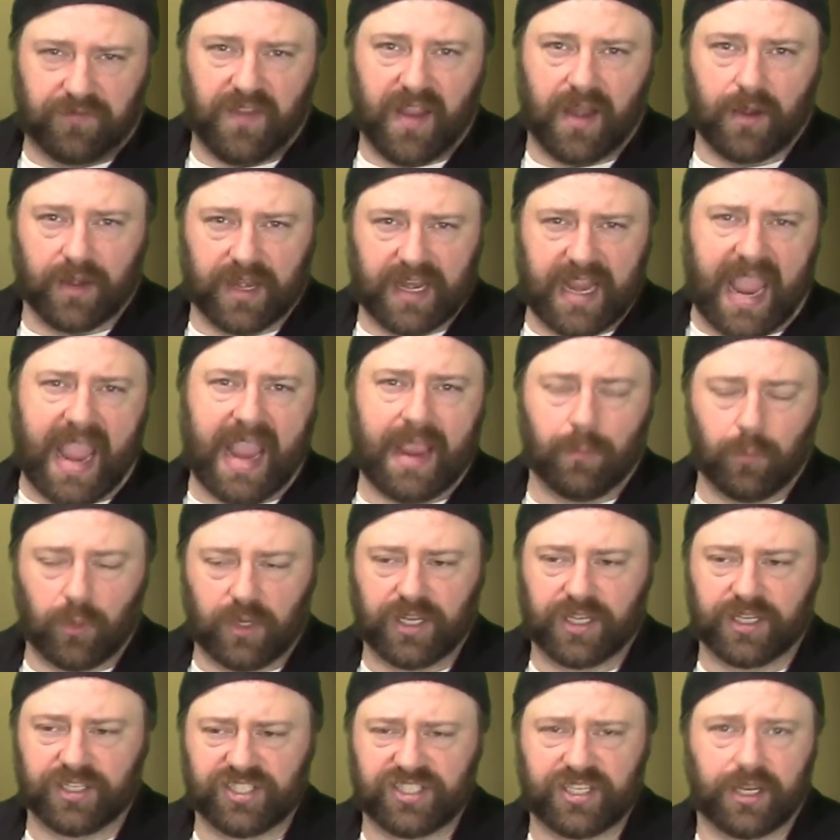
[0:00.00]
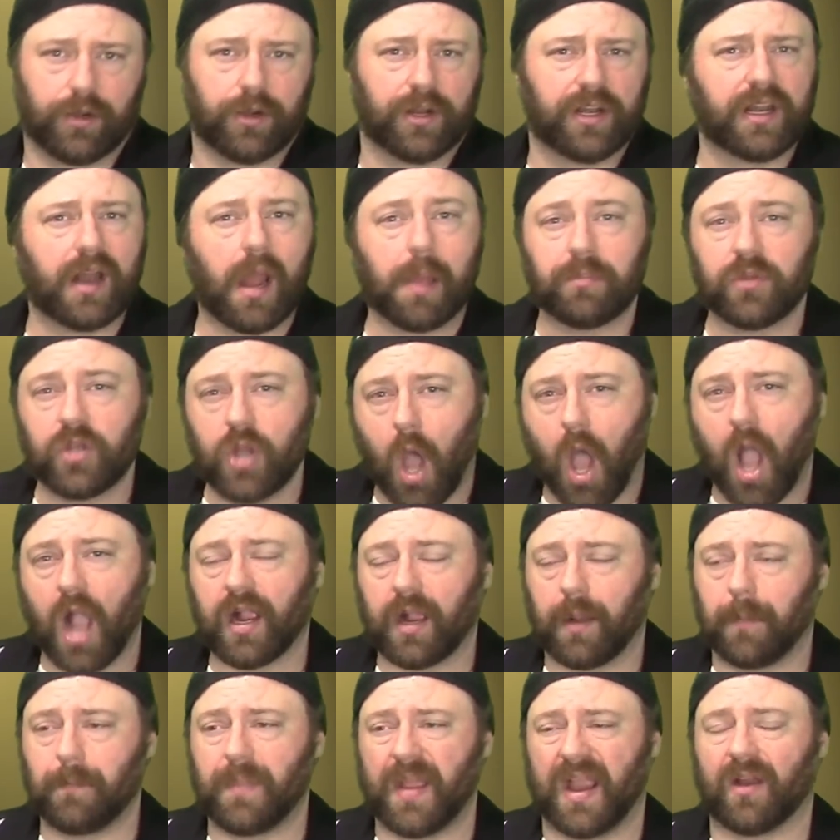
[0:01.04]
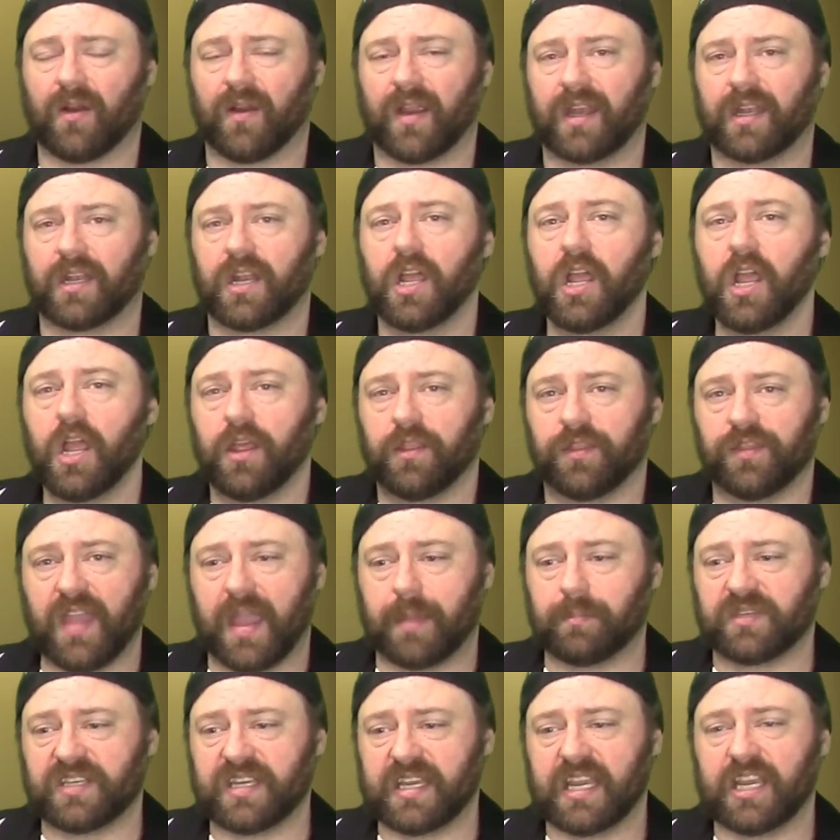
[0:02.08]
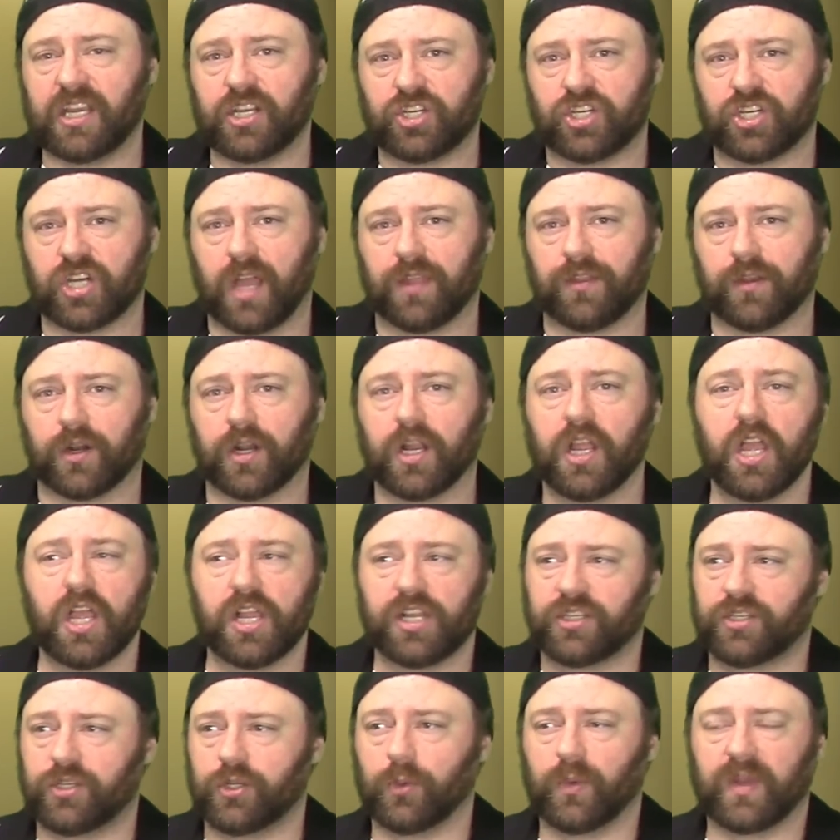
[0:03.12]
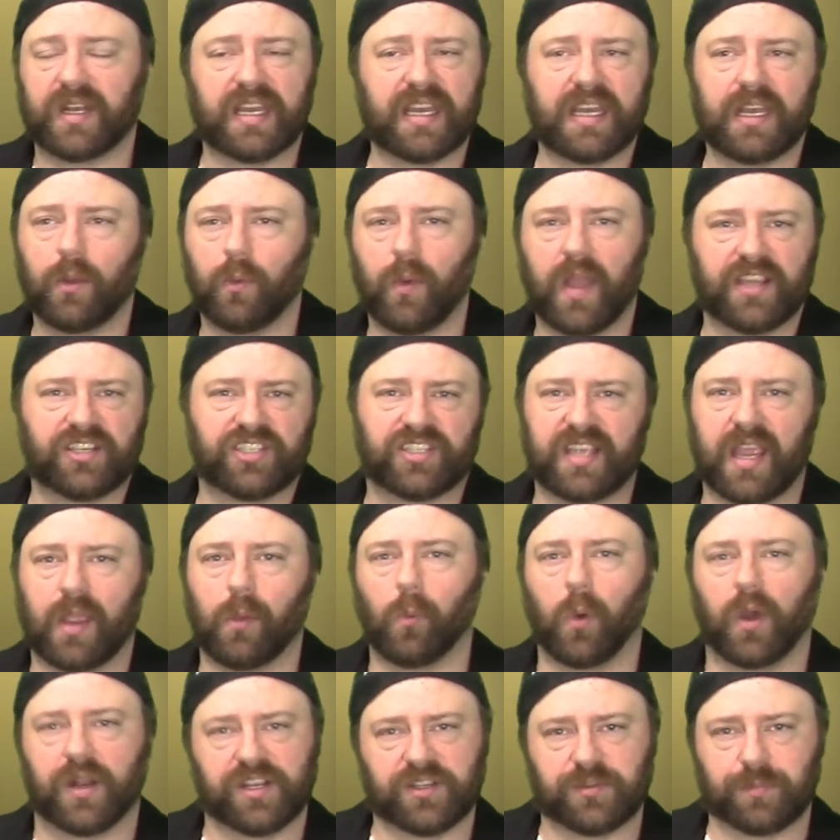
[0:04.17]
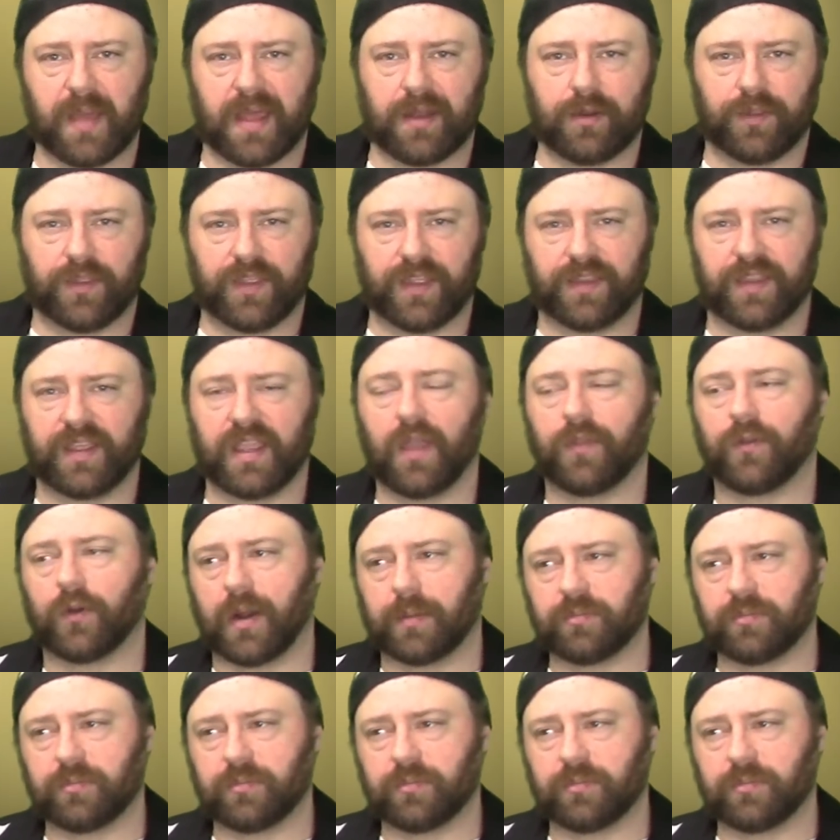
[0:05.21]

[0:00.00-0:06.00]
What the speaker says: game when you consider it. And I'm not comparing them to each other to in any way say one is better than the other.